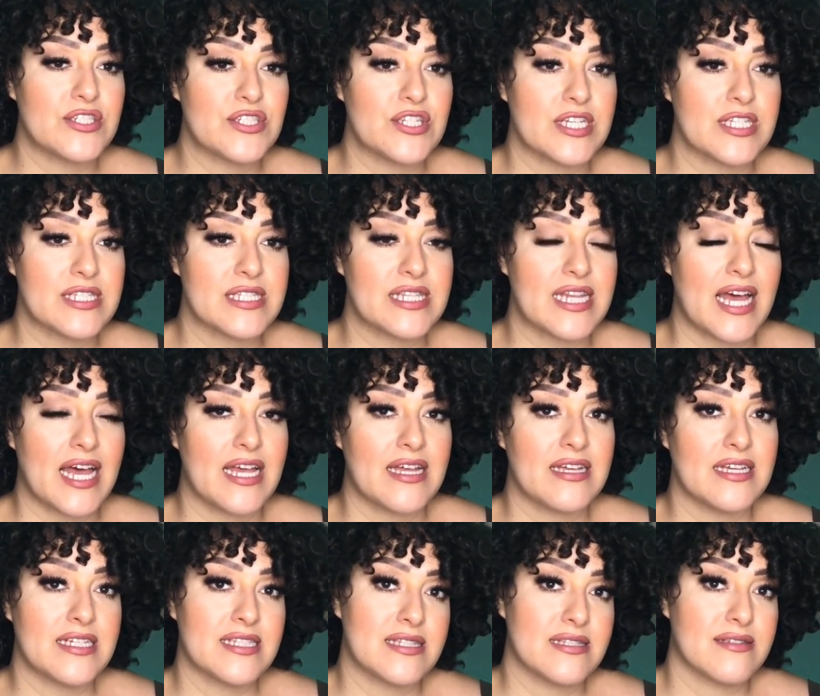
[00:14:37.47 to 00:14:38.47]
just that
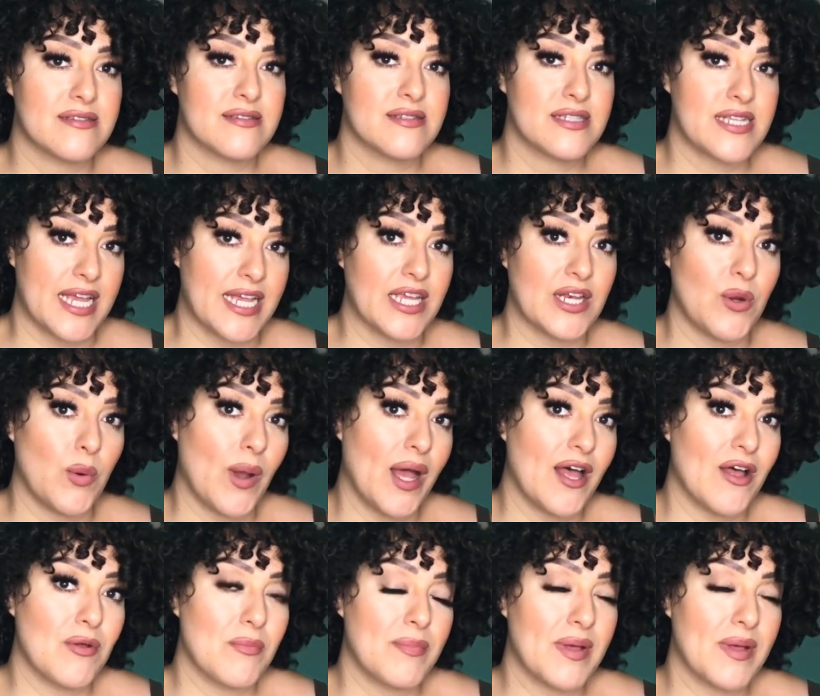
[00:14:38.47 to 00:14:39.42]
it's taken a while,